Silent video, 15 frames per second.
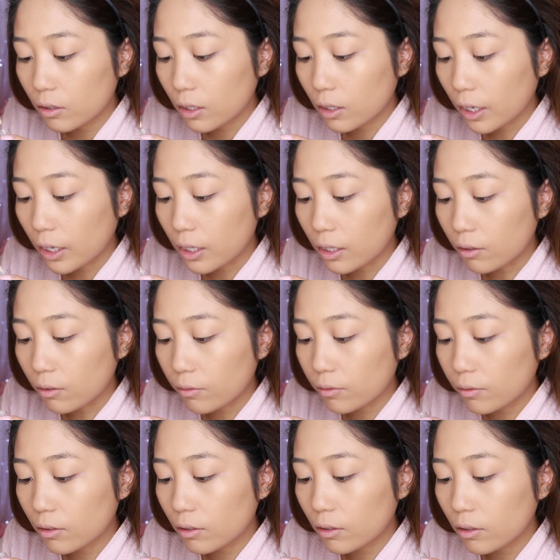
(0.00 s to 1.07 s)
kind of
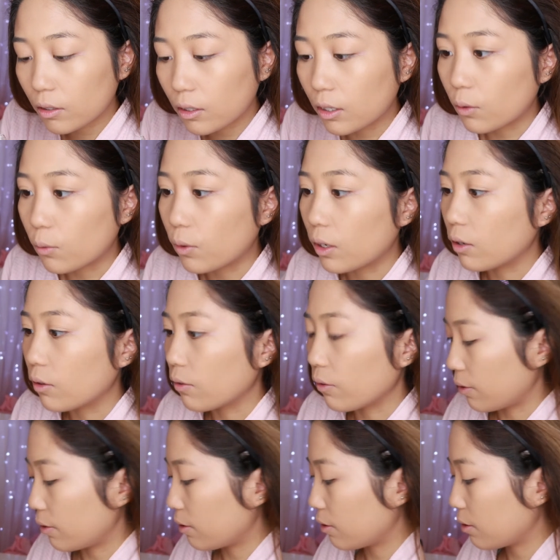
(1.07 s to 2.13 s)
get rid of
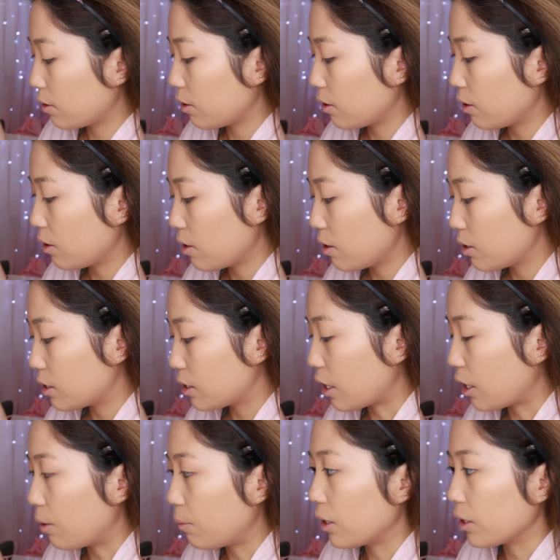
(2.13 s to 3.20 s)

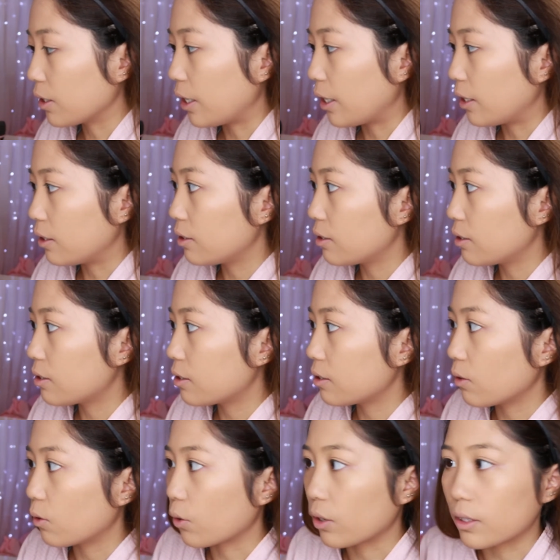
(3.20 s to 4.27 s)
some on the ends
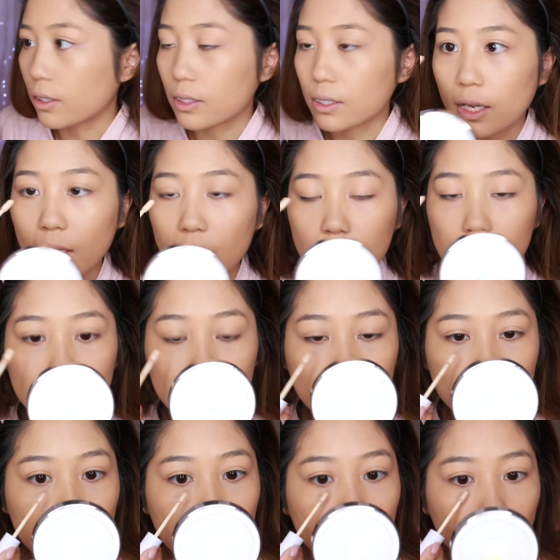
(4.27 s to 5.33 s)
or on the sides and
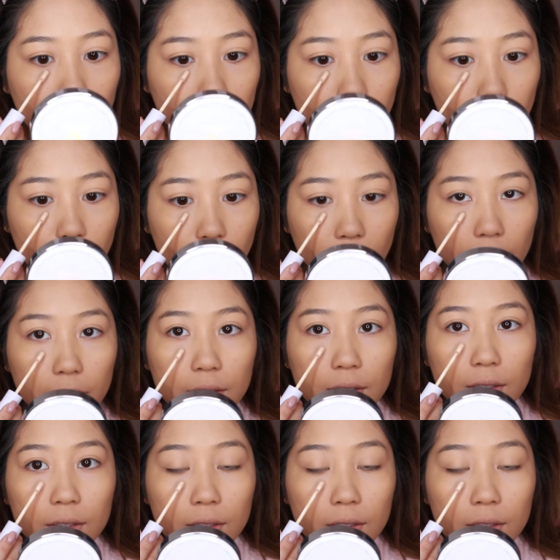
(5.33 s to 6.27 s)
then apply them on.